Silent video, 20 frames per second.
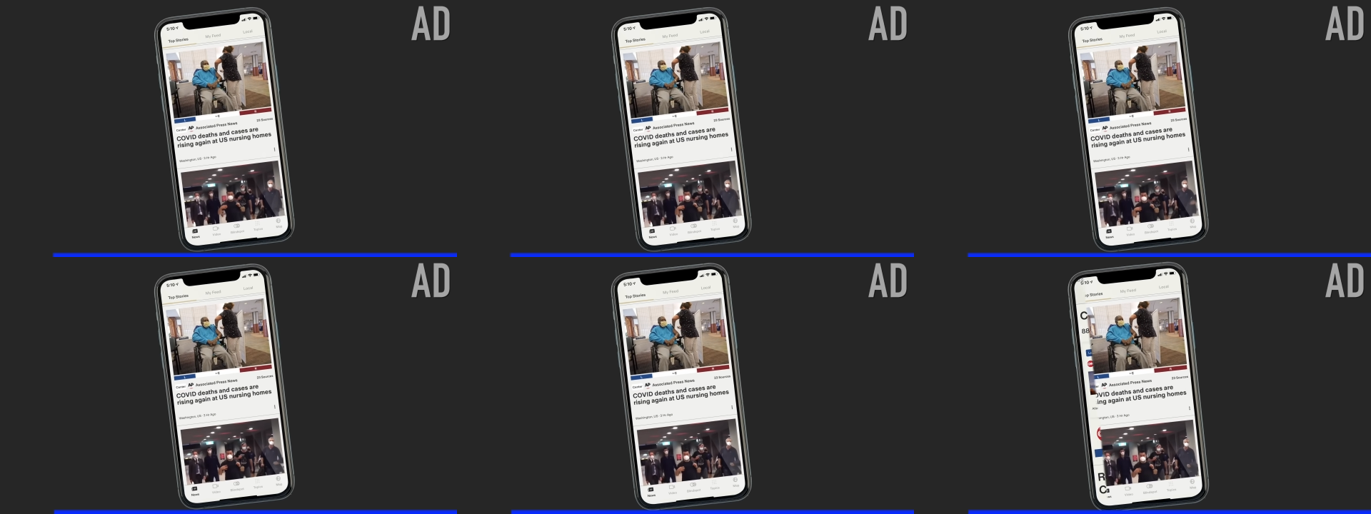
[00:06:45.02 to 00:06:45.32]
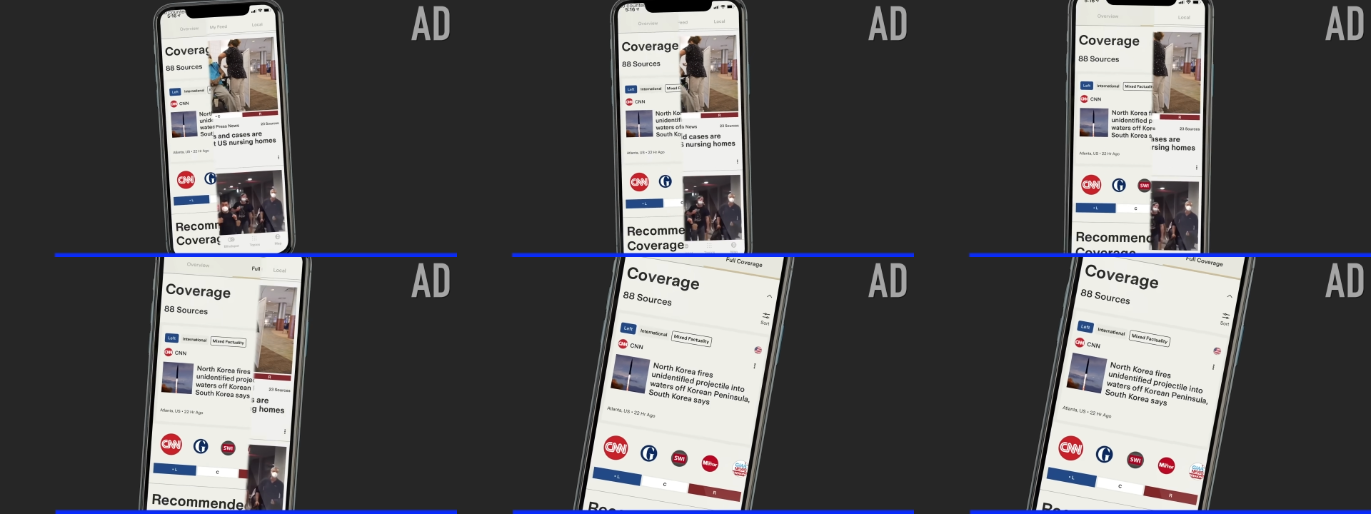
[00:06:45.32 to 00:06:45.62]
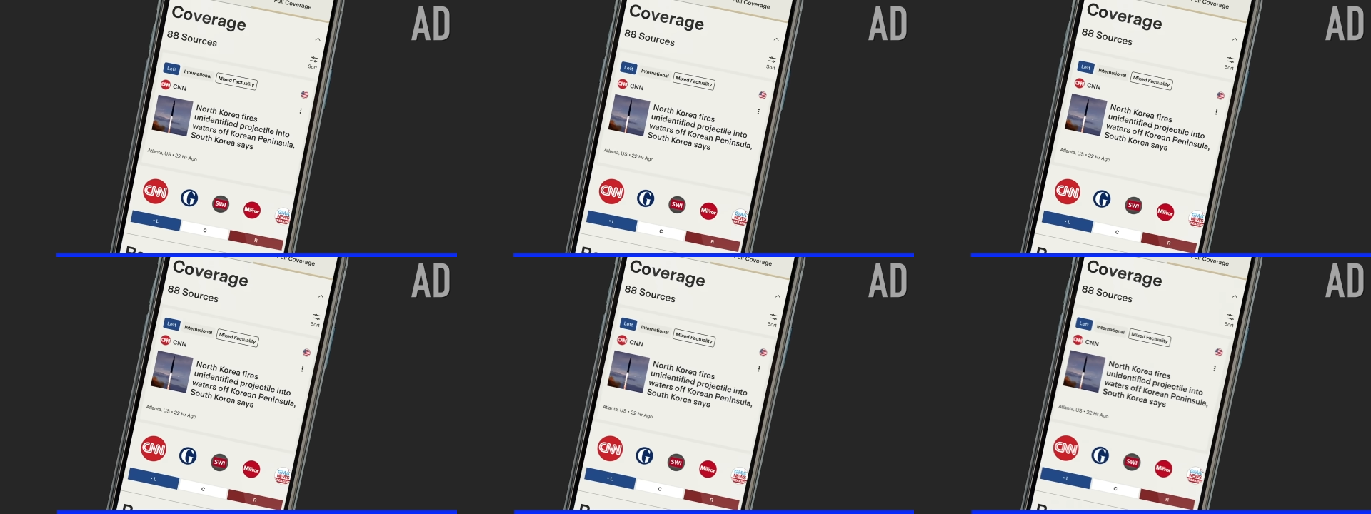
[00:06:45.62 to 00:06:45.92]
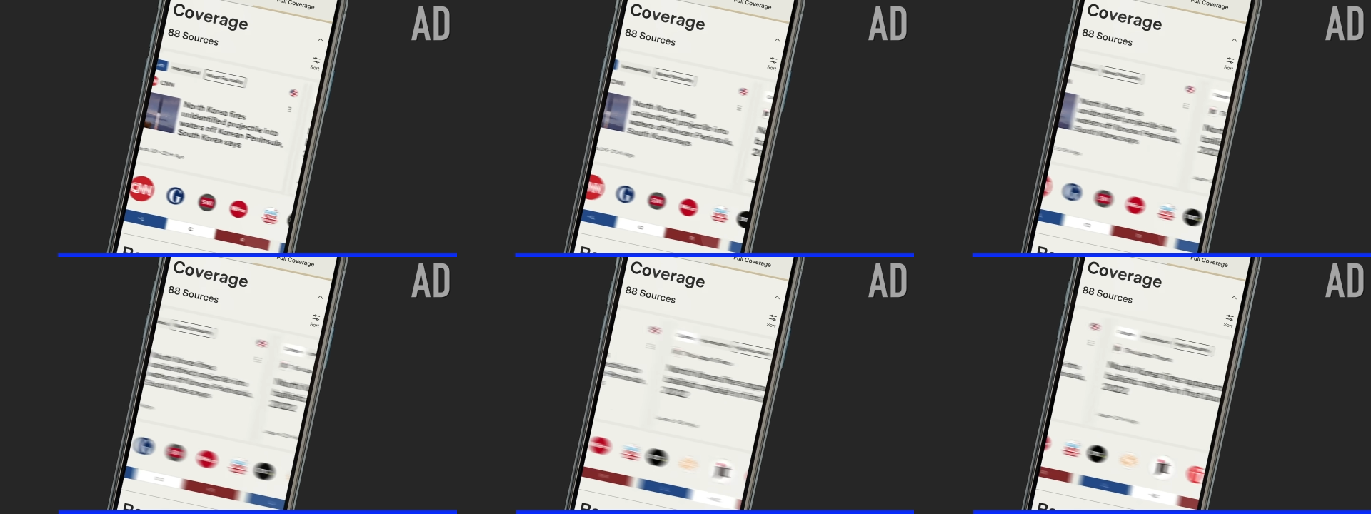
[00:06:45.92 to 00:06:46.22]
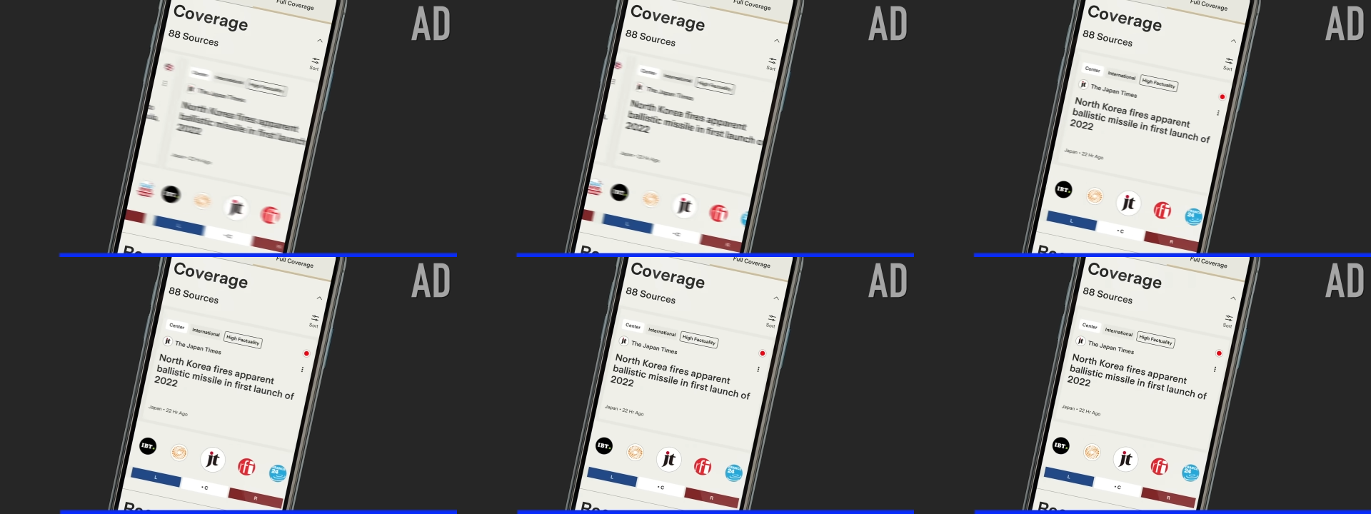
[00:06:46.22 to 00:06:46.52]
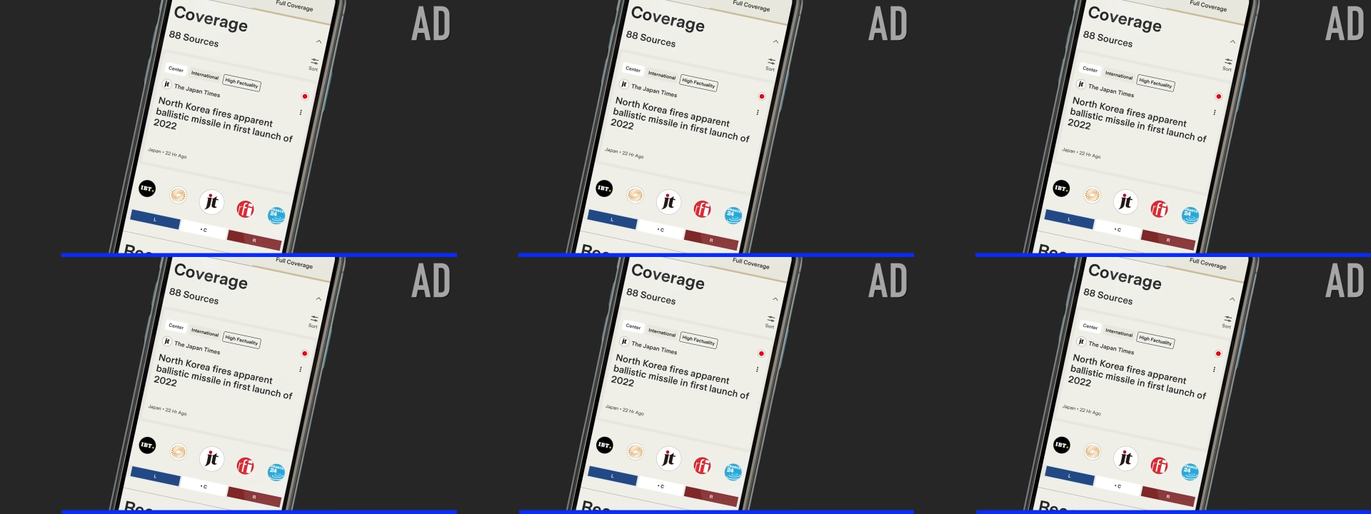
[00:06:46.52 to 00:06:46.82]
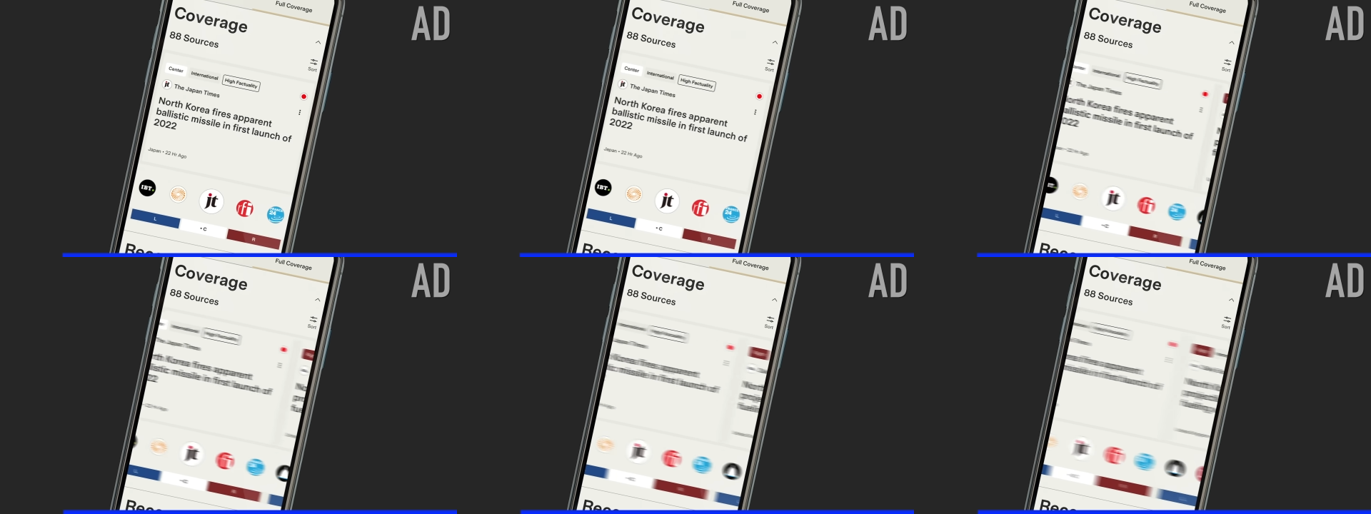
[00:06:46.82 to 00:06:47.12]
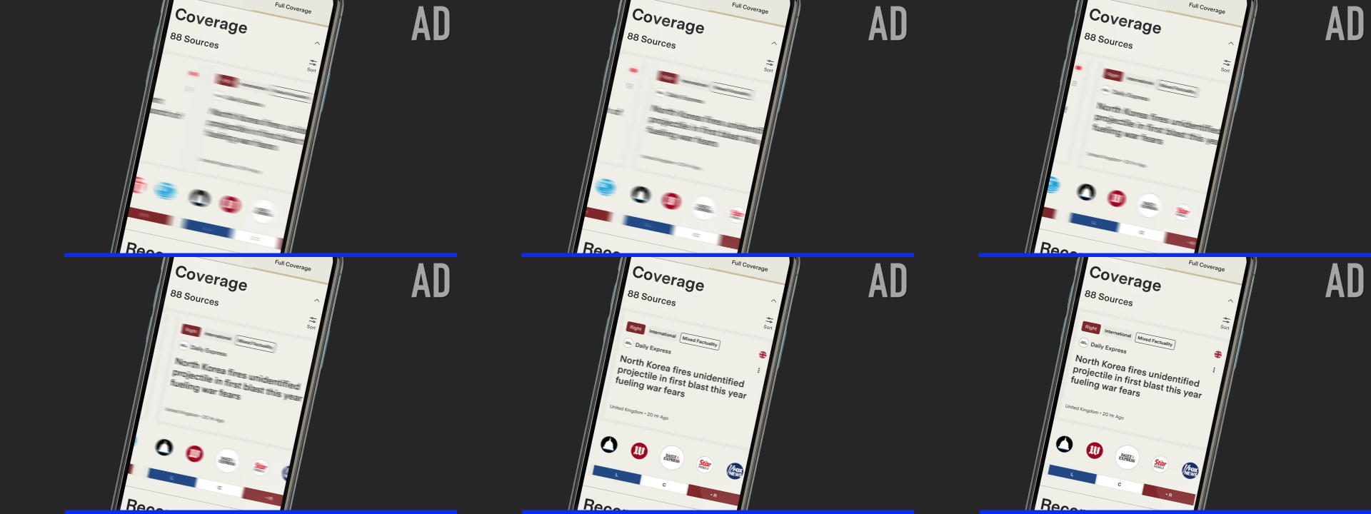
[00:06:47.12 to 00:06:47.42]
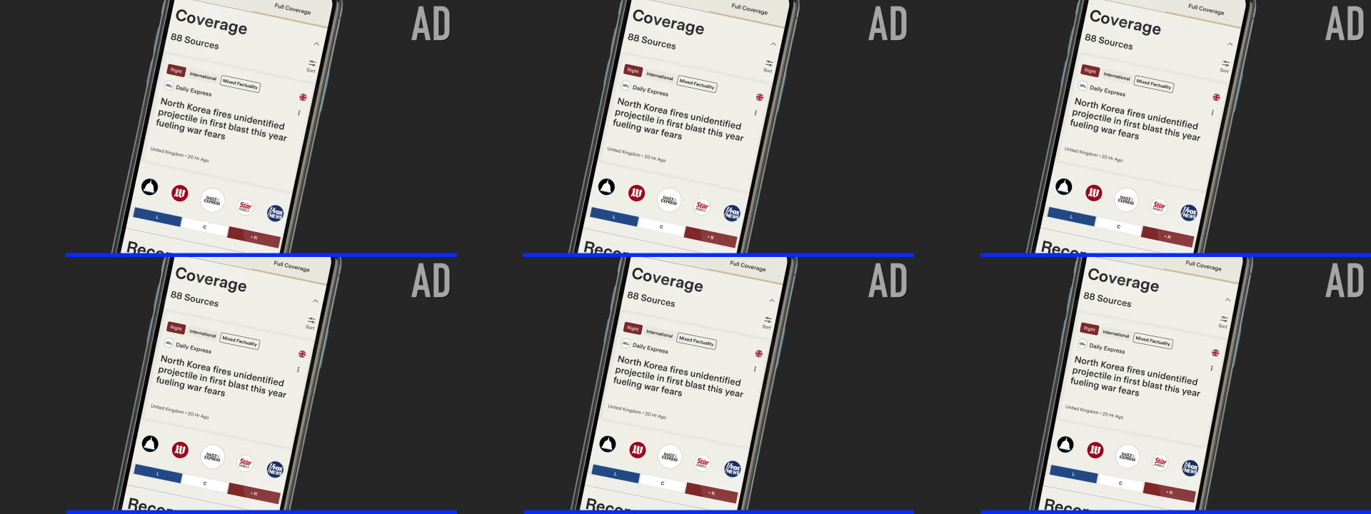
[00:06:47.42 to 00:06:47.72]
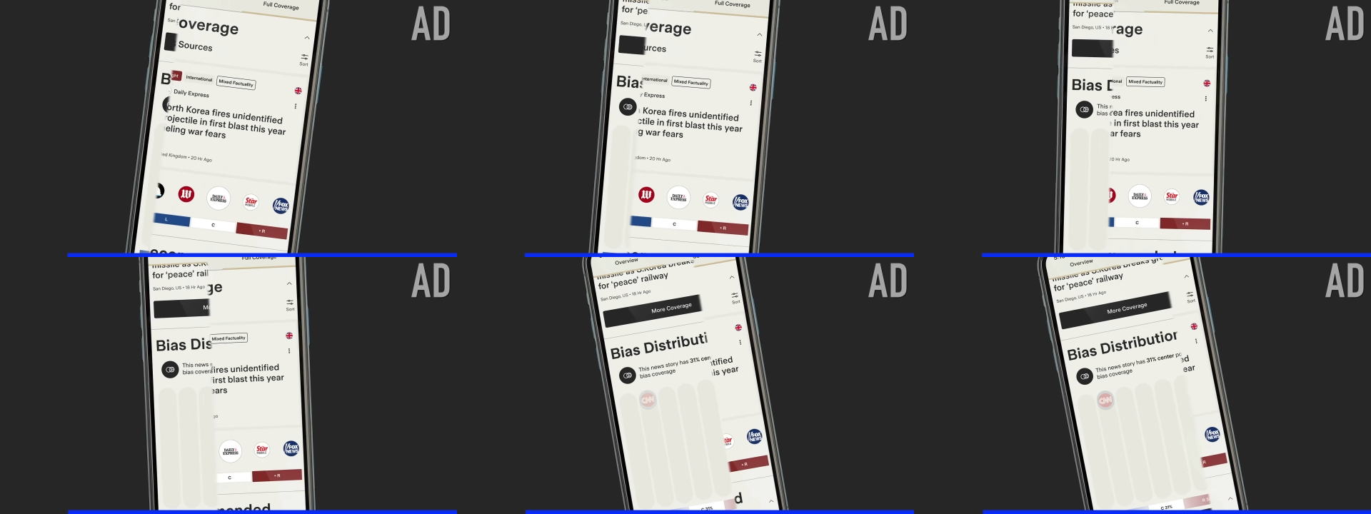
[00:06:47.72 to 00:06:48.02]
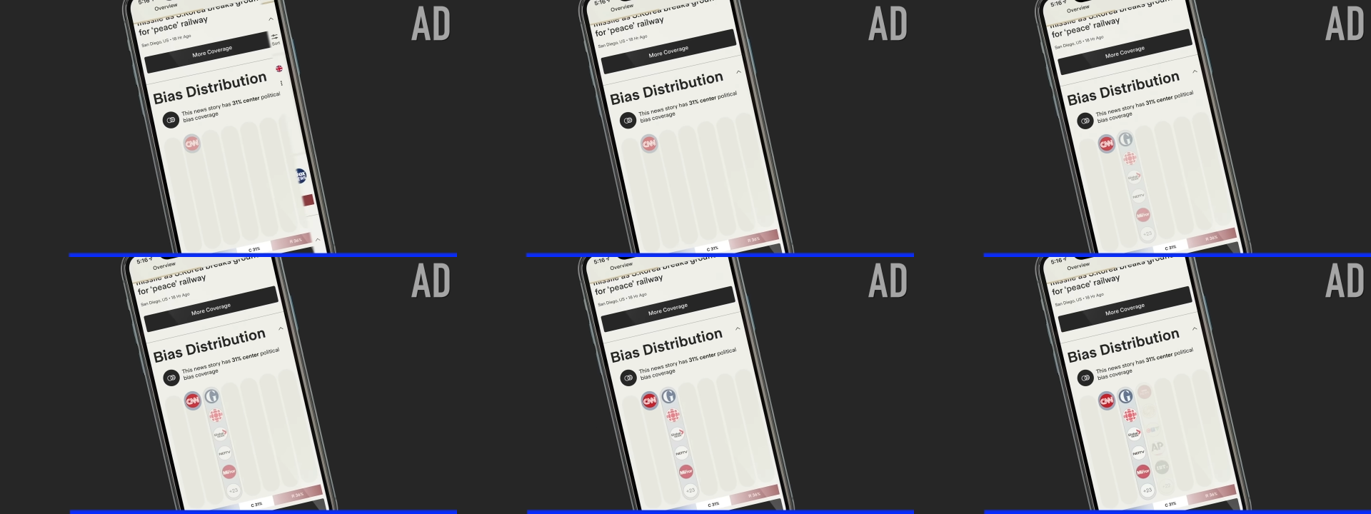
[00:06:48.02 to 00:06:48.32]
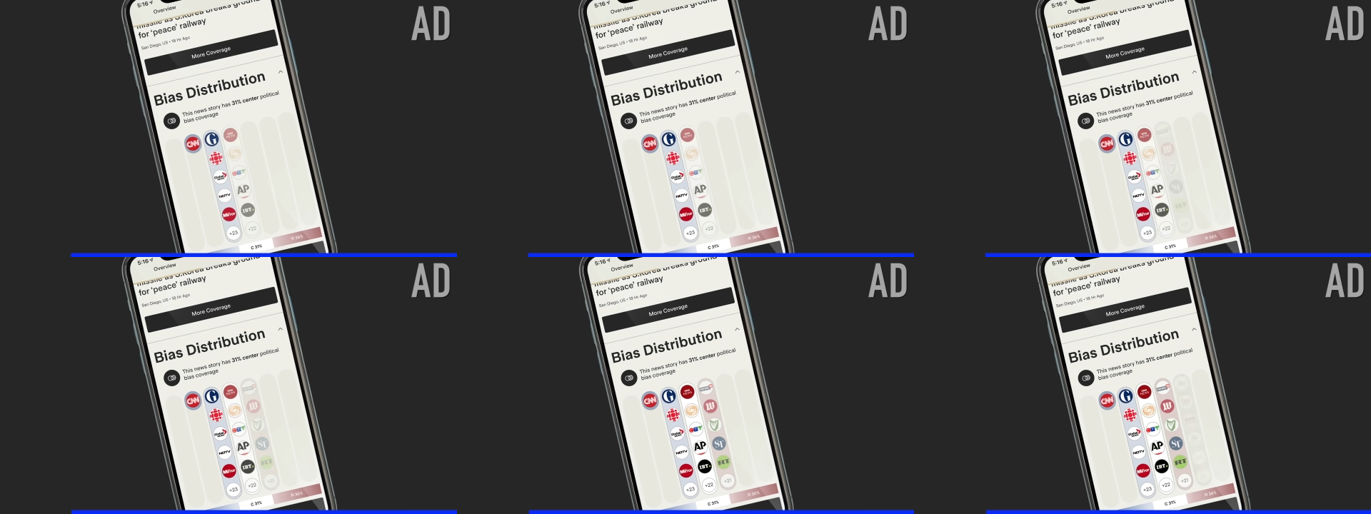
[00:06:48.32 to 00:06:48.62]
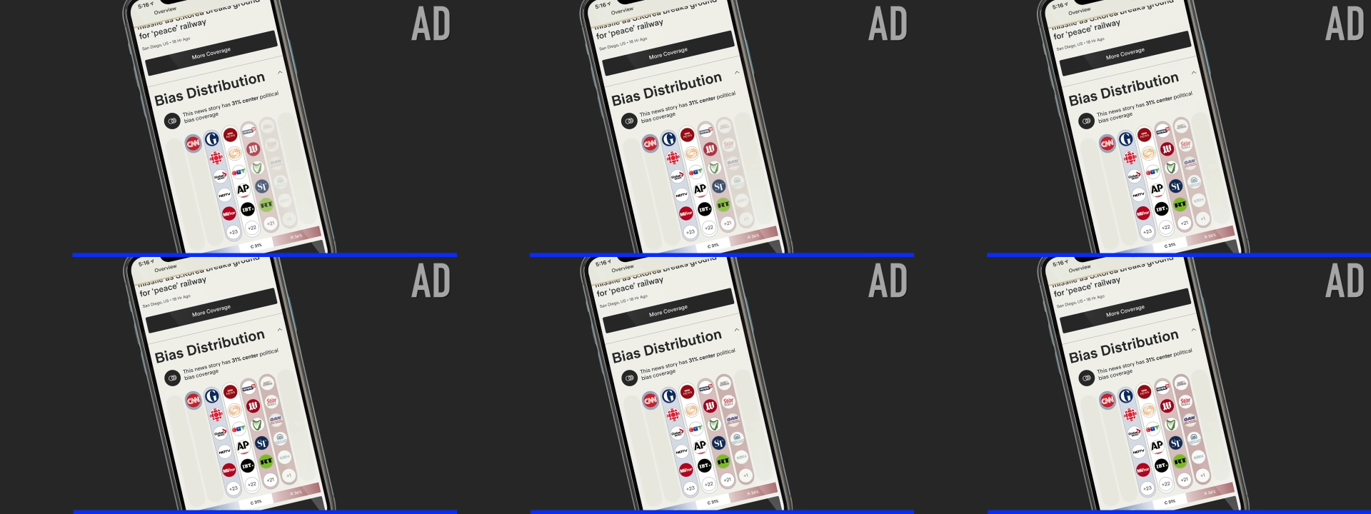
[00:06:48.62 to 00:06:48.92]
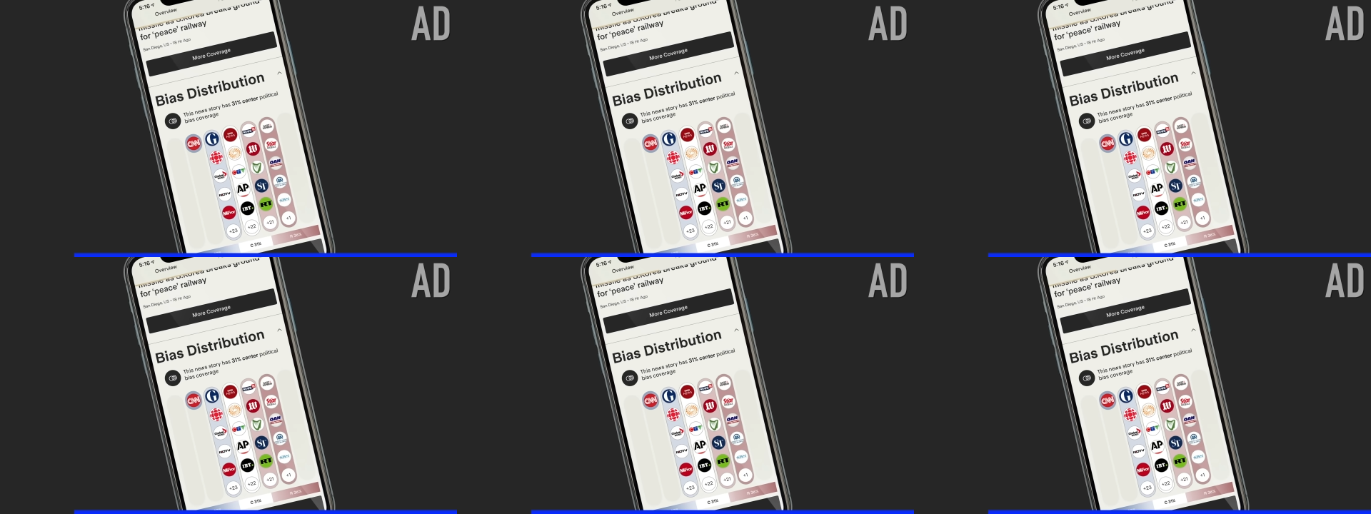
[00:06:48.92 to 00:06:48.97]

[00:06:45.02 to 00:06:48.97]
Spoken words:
No face is visible, so there are no lips to read.